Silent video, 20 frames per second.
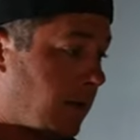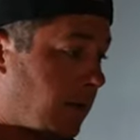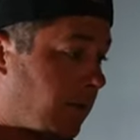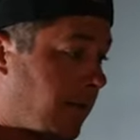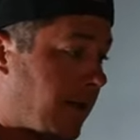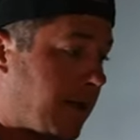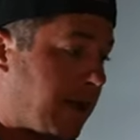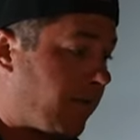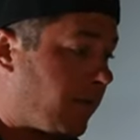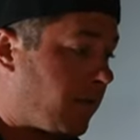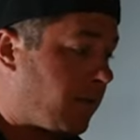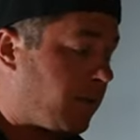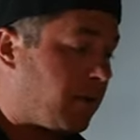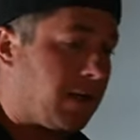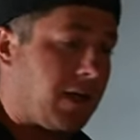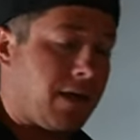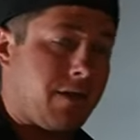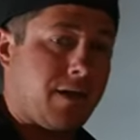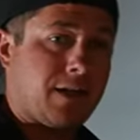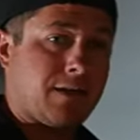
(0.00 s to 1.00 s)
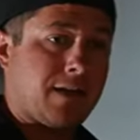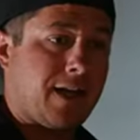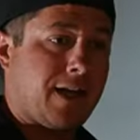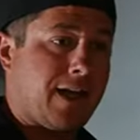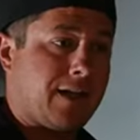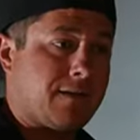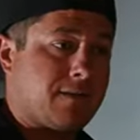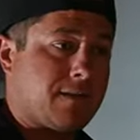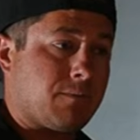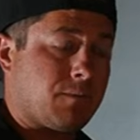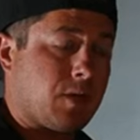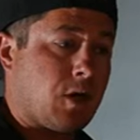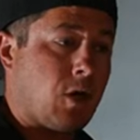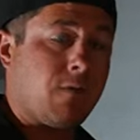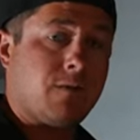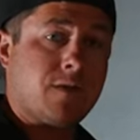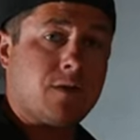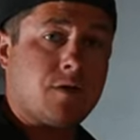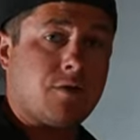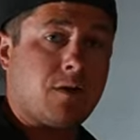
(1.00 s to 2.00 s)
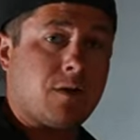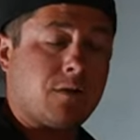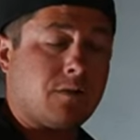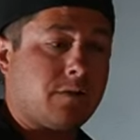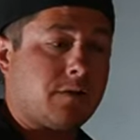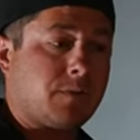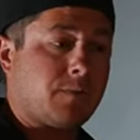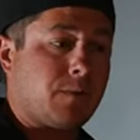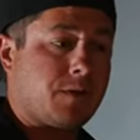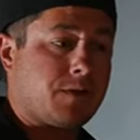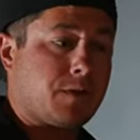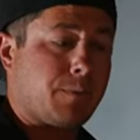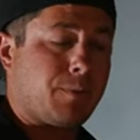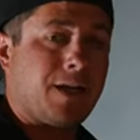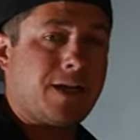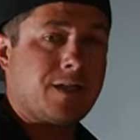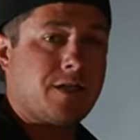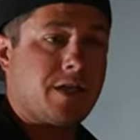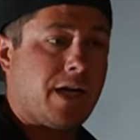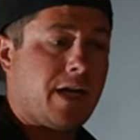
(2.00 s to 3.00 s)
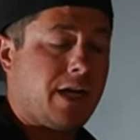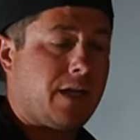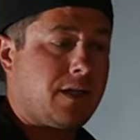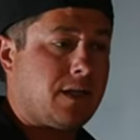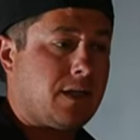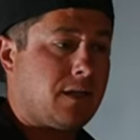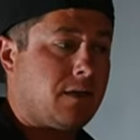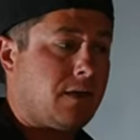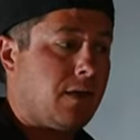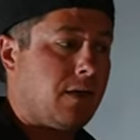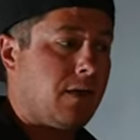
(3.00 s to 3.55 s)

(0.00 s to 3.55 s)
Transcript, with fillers: Like everyone, I think they had some COVID struggles with supply chain and,